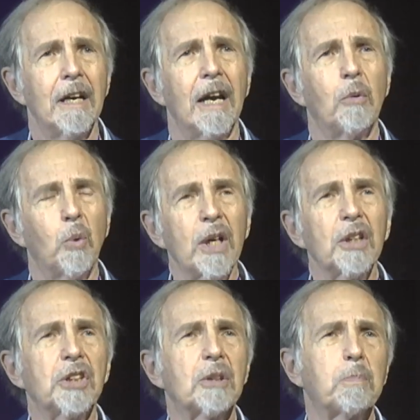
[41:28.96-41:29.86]
And what it
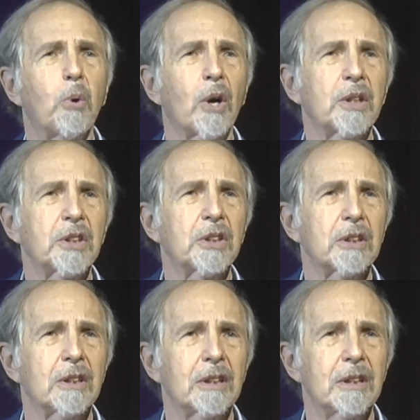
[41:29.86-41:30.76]
supports
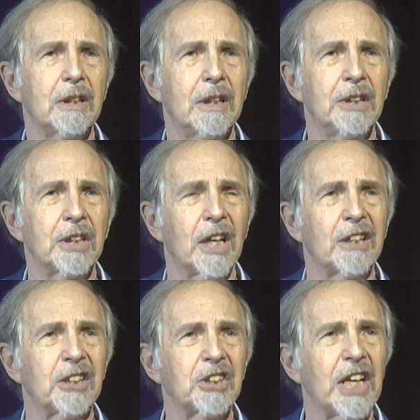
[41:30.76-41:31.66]
is an
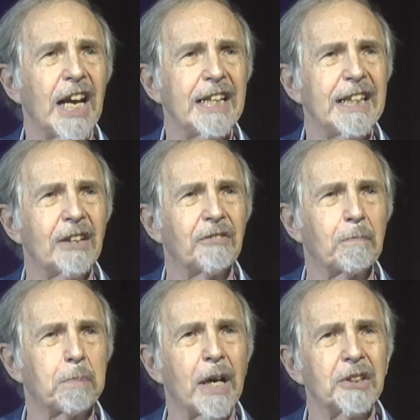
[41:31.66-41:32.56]
understanding of the
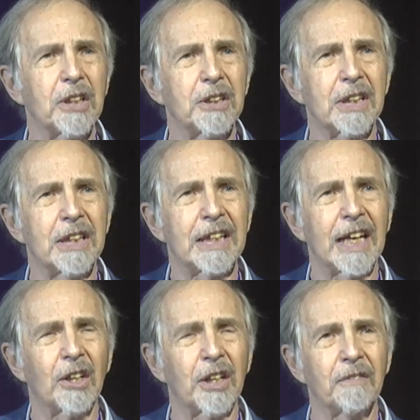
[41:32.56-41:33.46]
presence in
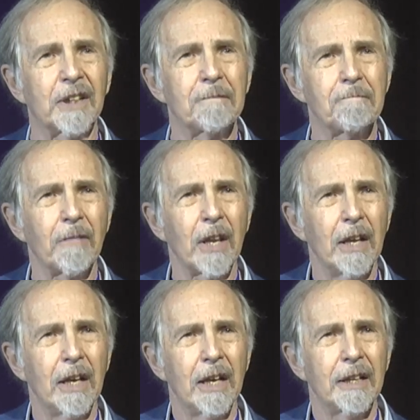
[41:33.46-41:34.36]
caregiving
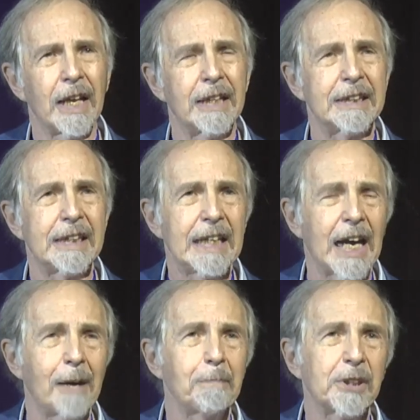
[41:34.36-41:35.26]
that is the
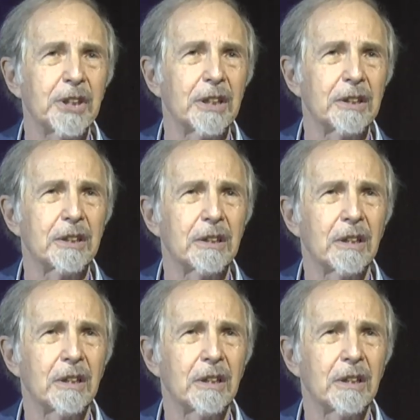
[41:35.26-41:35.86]
opposite,